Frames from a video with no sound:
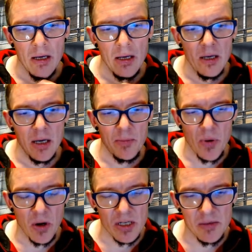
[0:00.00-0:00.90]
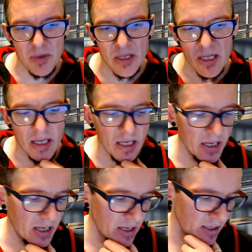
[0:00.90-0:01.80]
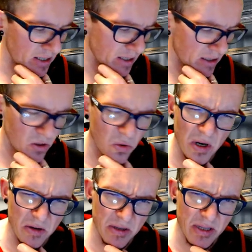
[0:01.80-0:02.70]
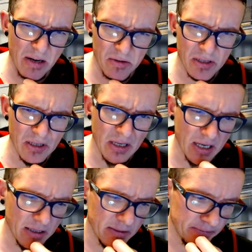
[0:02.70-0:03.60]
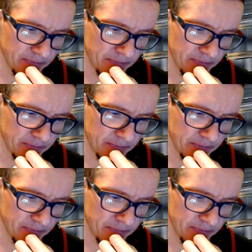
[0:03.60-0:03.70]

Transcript: approximately like 200,000 yen